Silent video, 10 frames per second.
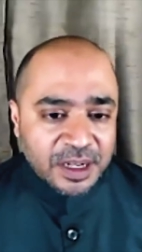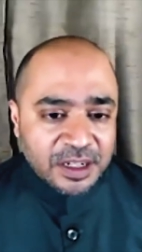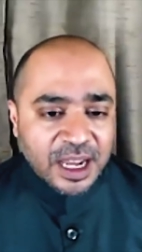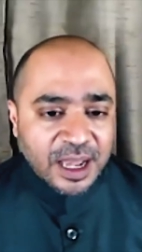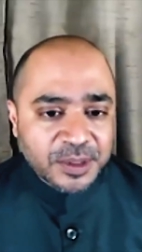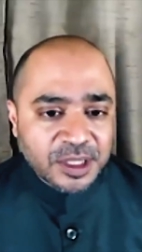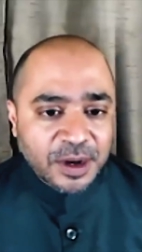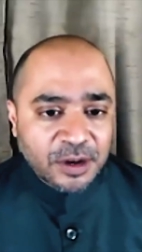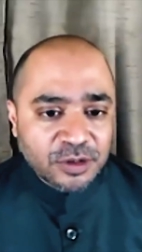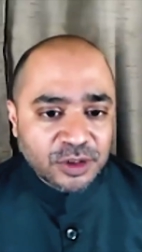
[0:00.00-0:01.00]
It collapsed
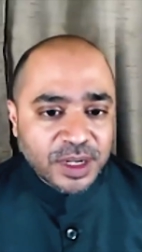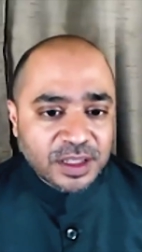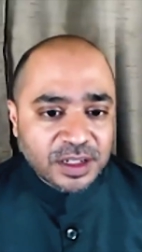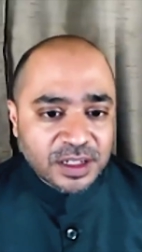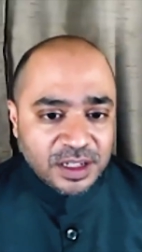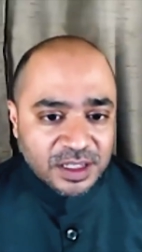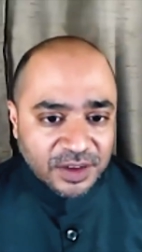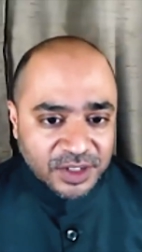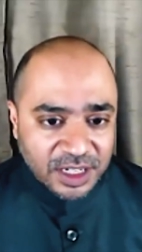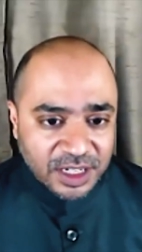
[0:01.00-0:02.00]
about 20, 30 years
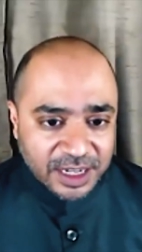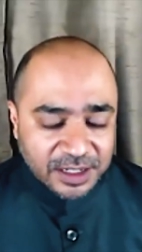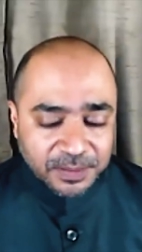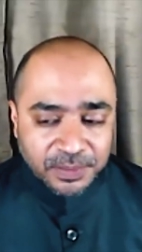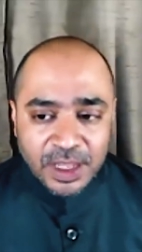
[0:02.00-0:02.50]
after they died.